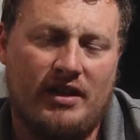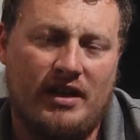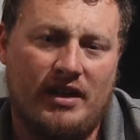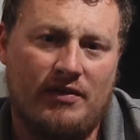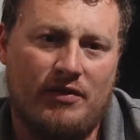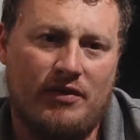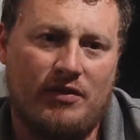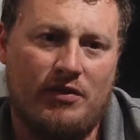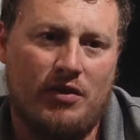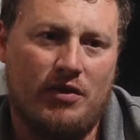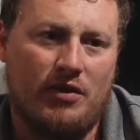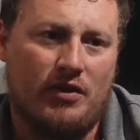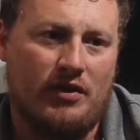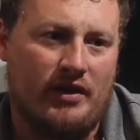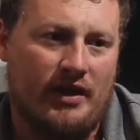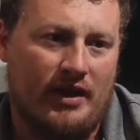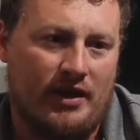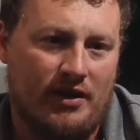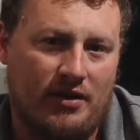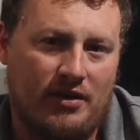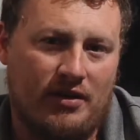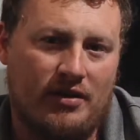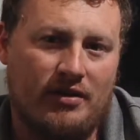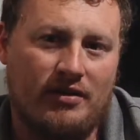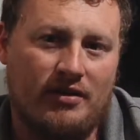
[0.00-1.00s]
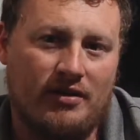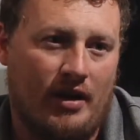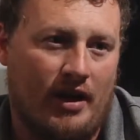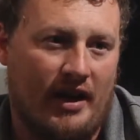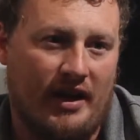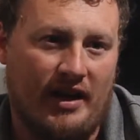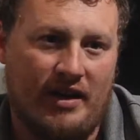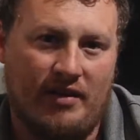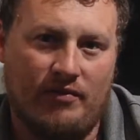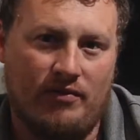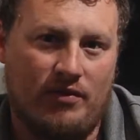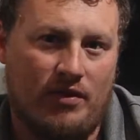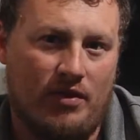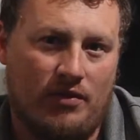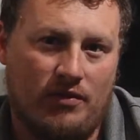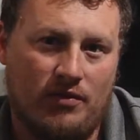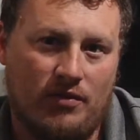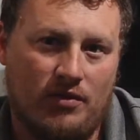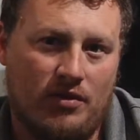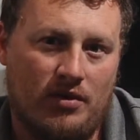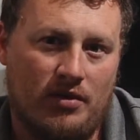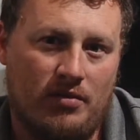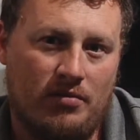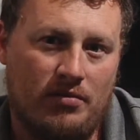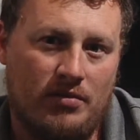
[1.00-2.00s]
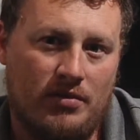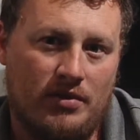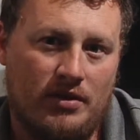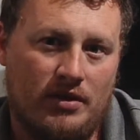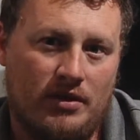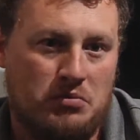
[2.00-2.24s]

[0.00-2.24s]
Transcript: even wrote a letter. I didn't vote for him,